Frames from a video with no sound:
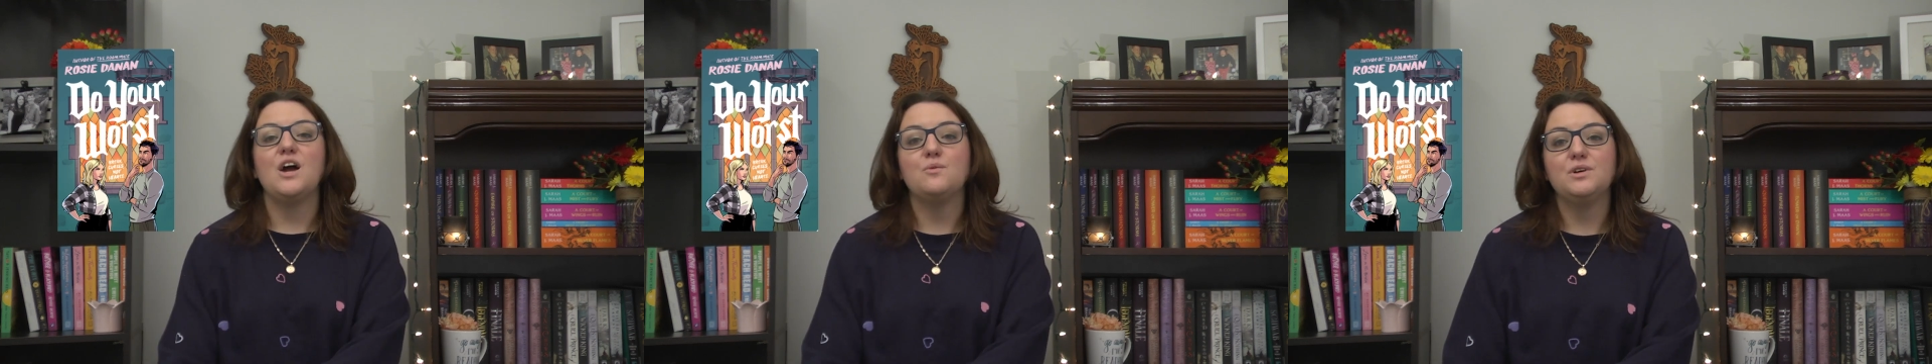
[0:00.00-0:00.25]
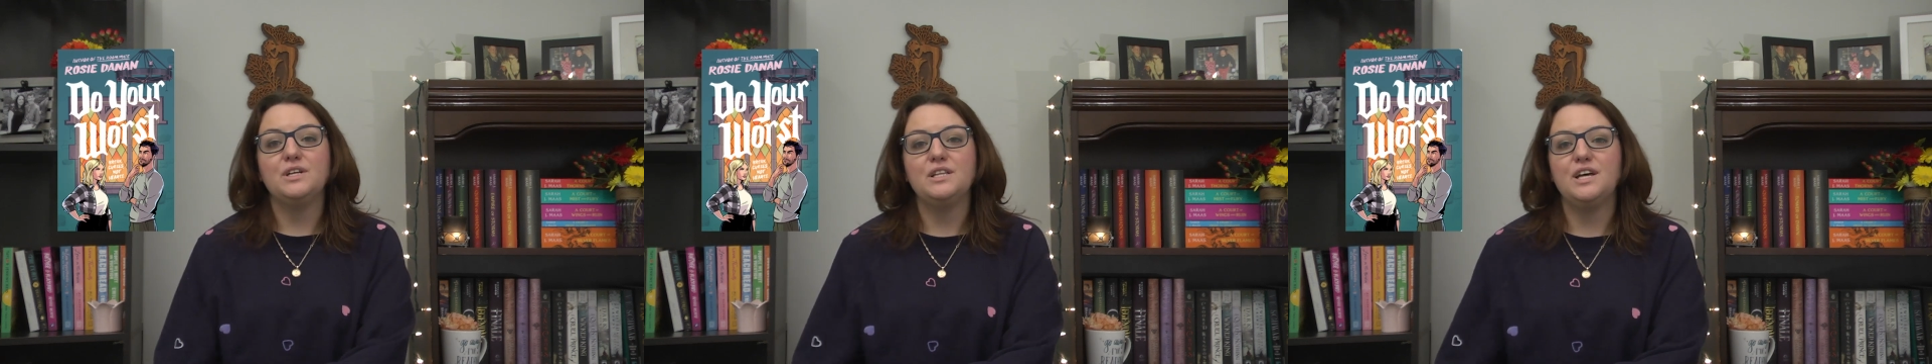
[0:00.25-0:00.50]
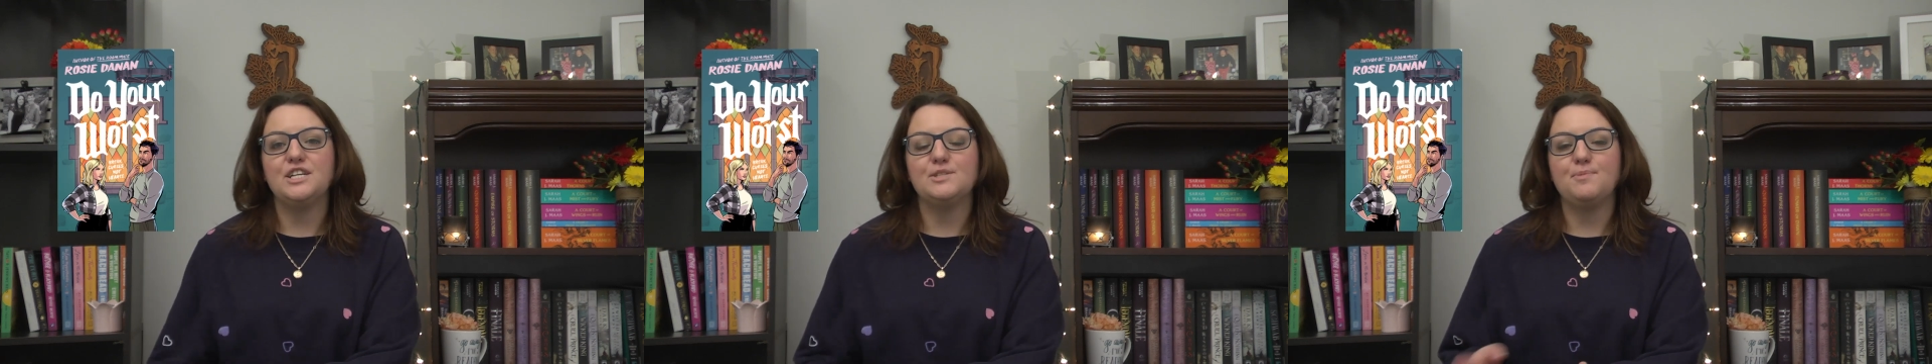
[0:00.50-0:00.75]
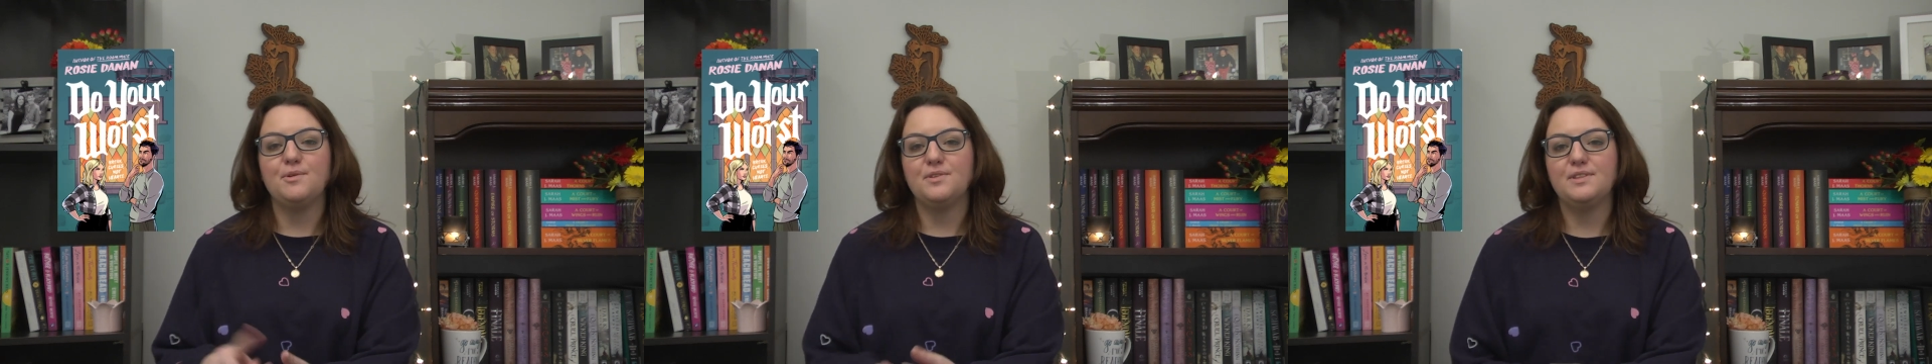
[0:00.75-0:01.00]
I really
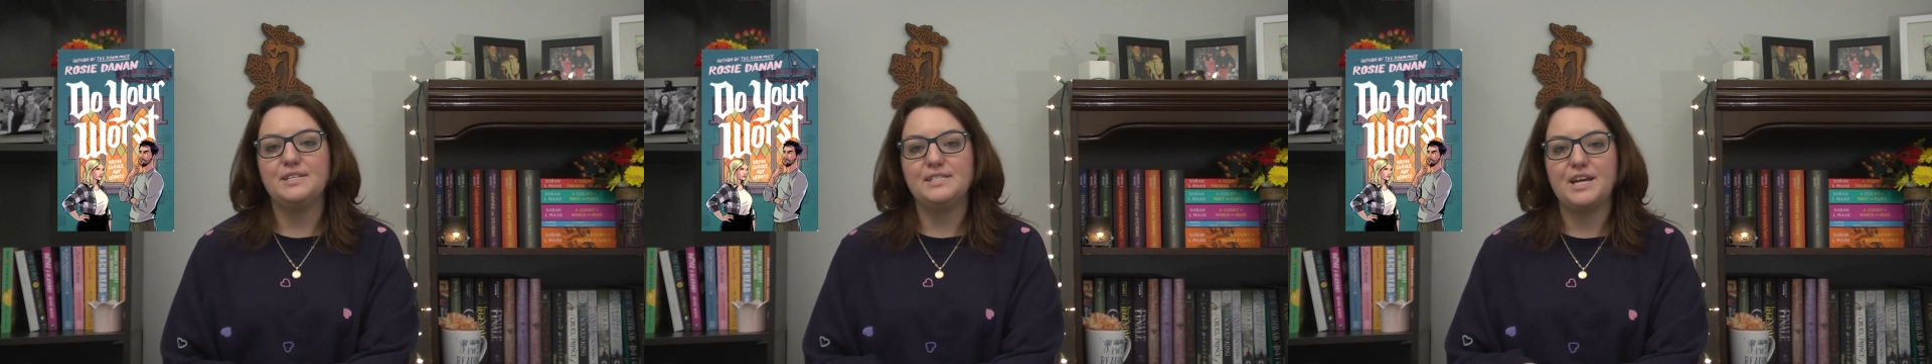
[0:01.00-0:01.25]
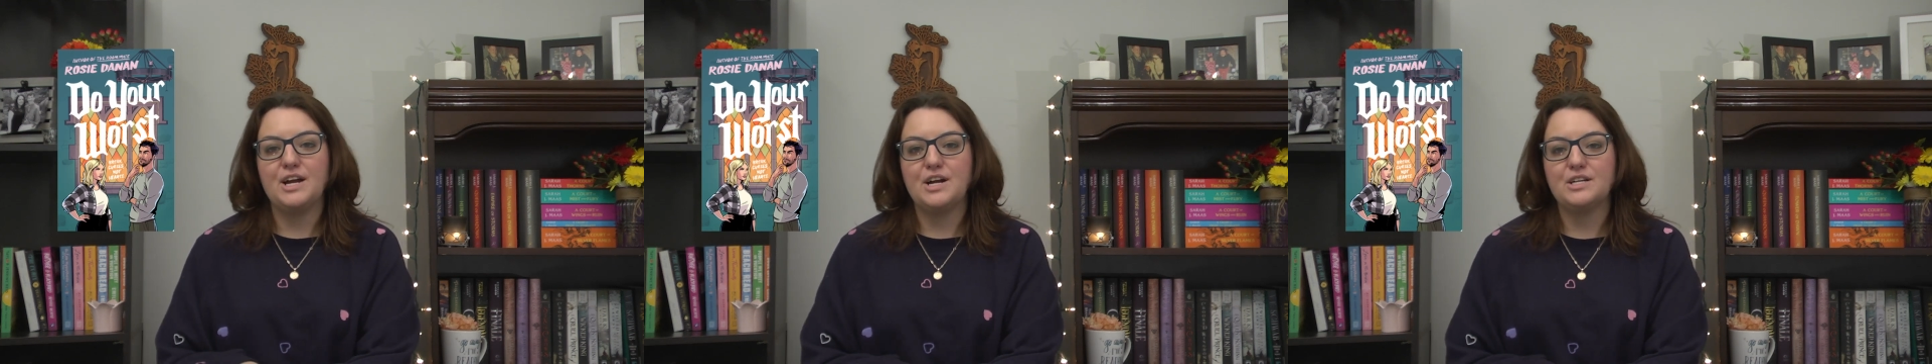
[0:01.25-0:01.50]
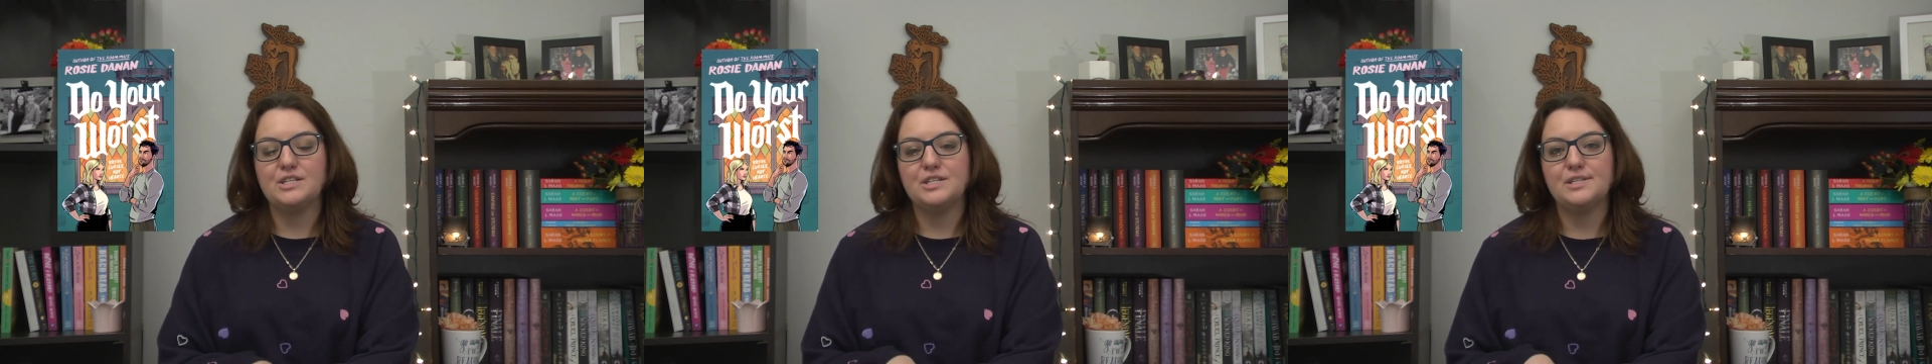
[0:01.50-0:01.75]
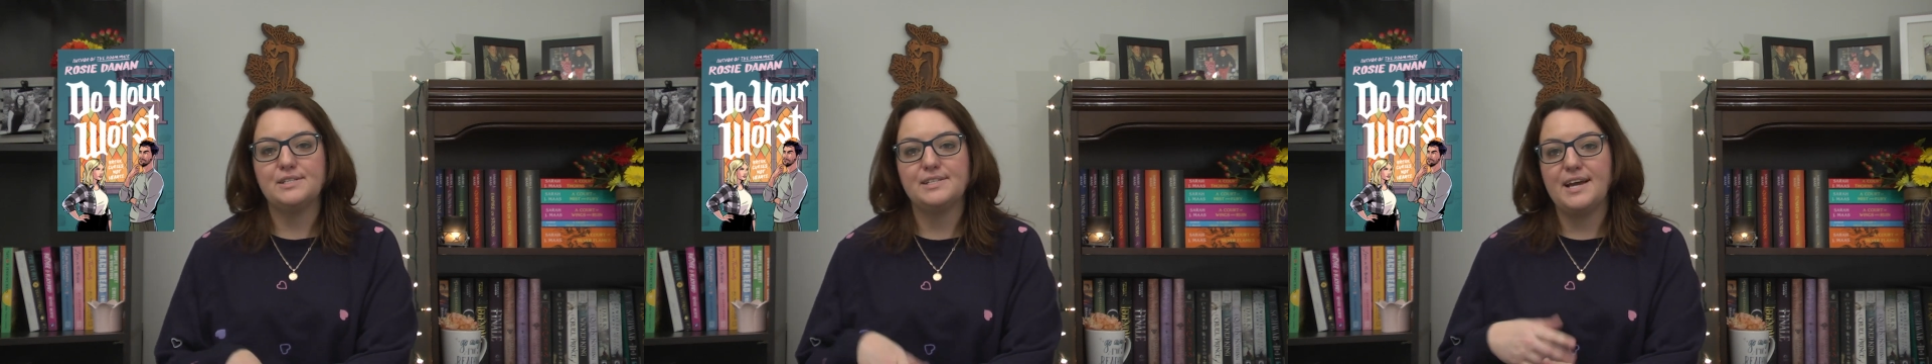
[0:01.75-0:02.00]
liked both of these
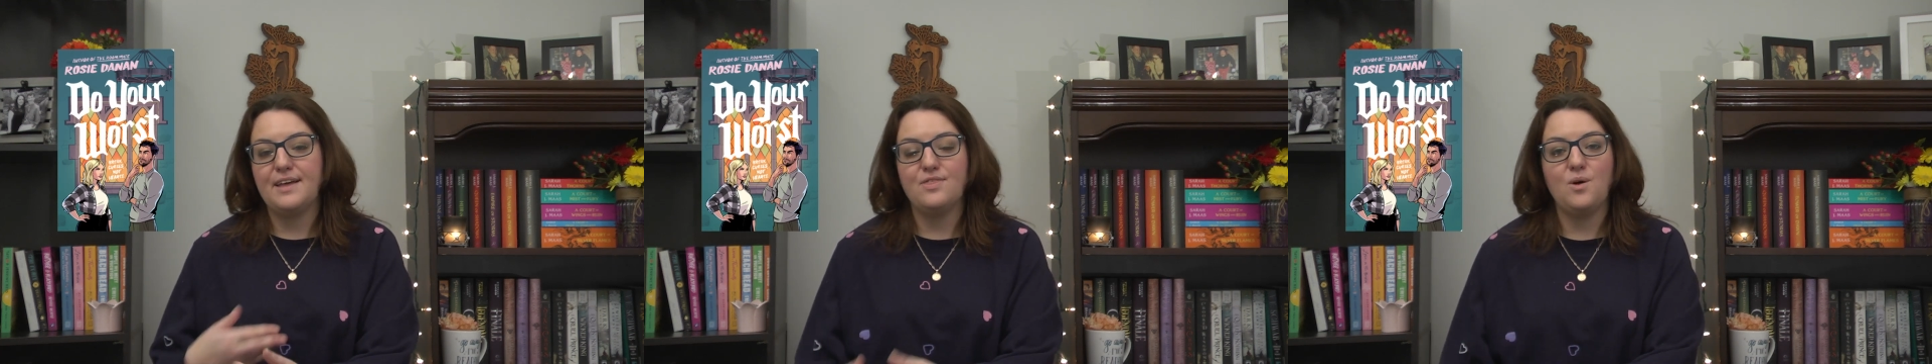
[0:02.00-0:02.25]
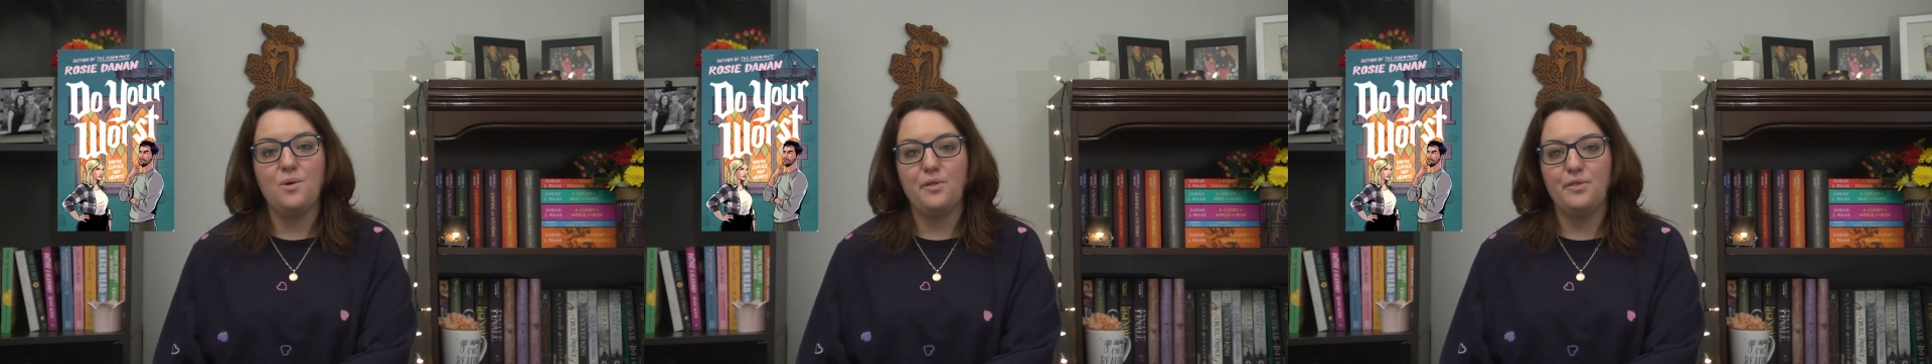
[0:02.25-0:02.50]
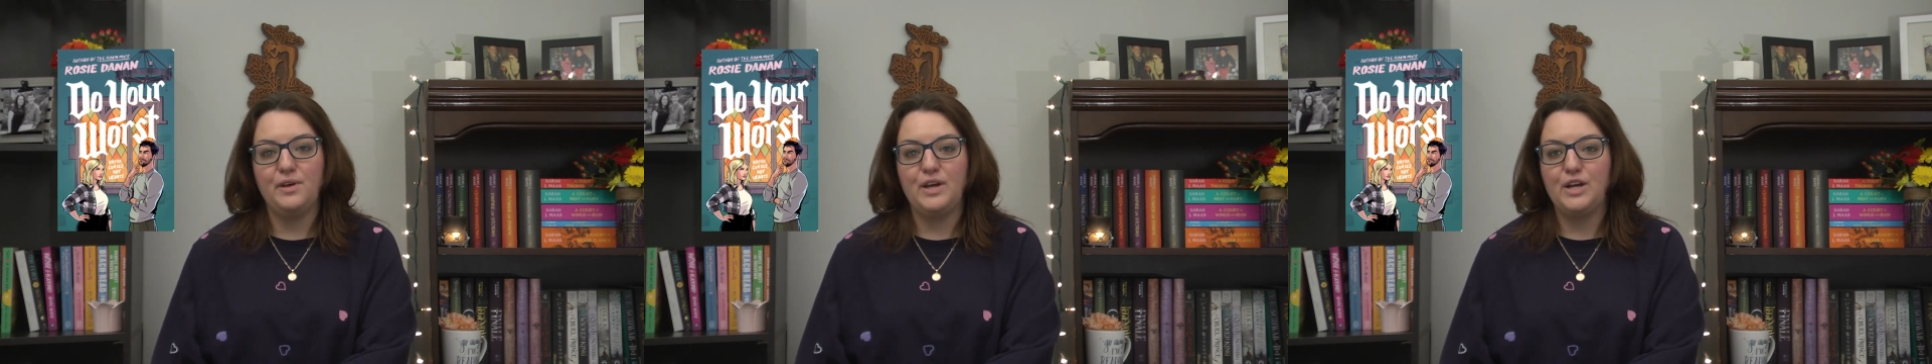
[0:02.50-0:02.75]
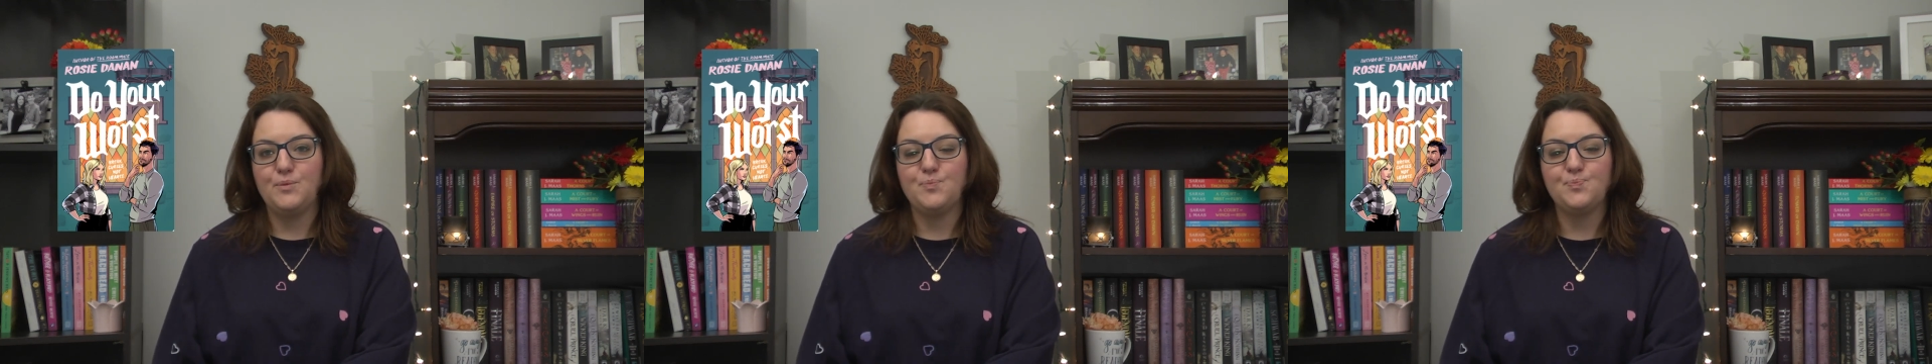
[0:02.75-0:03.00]
characters and the whole
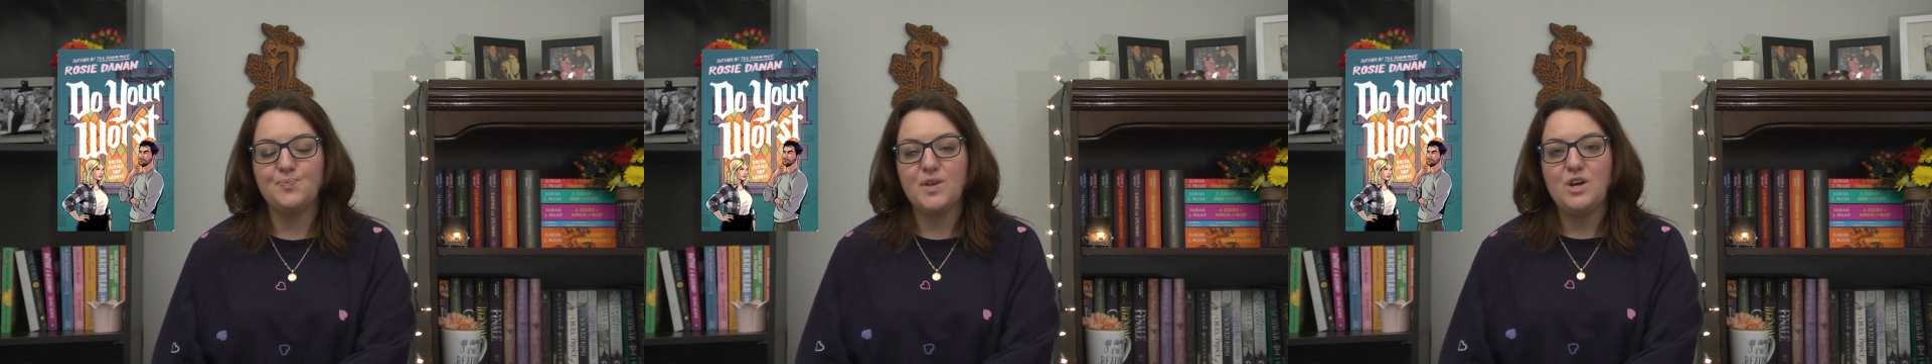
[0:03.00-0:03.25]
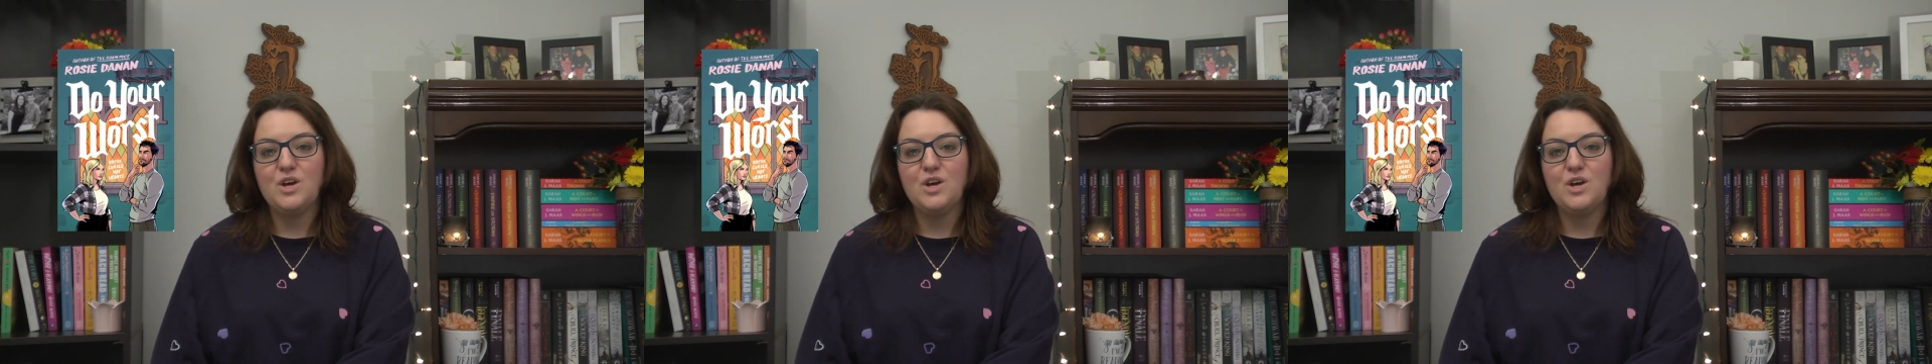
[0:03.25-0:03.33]
theme.